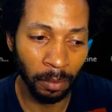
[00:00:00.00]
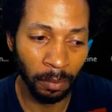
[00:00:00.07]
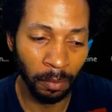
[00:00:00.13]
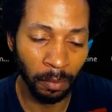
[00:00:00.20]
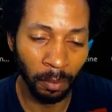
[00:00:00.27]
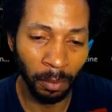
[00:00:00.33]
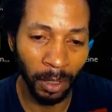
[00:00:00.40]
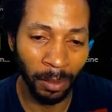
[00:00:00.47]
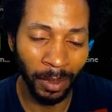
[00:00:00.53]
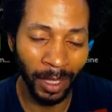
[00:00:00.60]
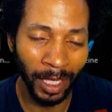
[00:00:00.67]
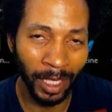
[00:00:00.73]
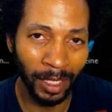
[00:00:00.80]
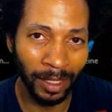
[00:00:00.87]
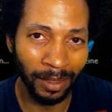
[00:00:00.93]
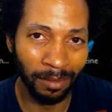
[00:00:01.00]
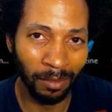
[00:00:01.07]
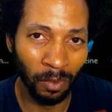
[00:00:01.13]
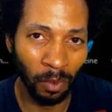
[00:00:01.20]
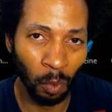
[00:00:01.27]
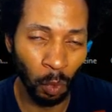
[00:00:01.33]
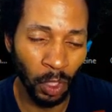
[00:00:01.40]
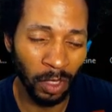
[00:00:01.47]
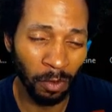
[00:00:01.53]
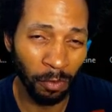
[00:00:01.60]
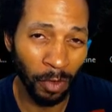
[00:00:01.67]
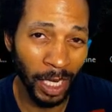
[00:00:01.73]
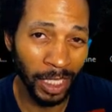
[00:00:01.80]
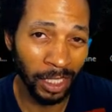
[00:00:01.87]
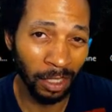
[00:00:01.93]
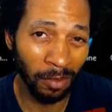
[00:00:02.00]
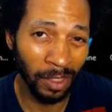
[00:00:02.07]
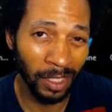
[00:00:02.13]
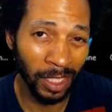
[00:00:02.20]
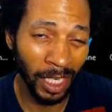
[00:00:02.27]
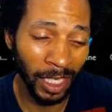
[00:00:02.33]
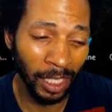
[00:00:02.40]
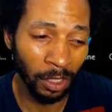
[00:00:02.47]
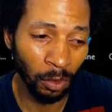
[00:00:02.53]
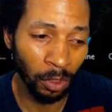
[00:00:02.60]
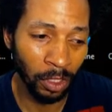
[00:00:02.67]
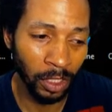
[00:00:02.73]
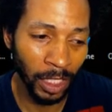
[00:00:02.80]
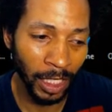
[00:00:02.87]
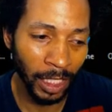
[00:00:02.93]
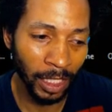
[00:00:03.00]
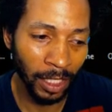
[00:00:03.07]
maybe like 1 fraction of a second or a second,